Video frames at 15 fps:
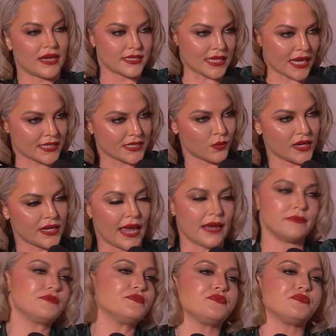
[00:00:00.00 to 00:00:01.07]
had sex in one day.
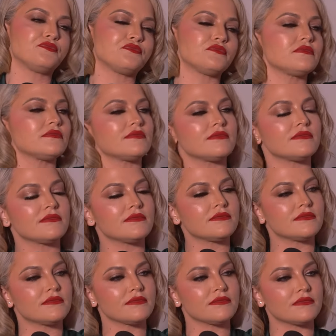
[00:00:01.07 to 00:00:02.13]
Most amount of
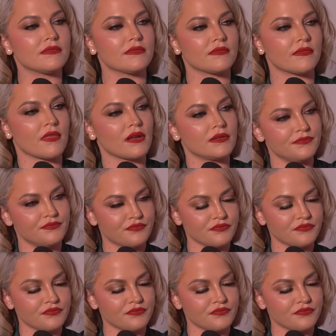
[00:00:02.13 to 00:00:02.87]
times? Um,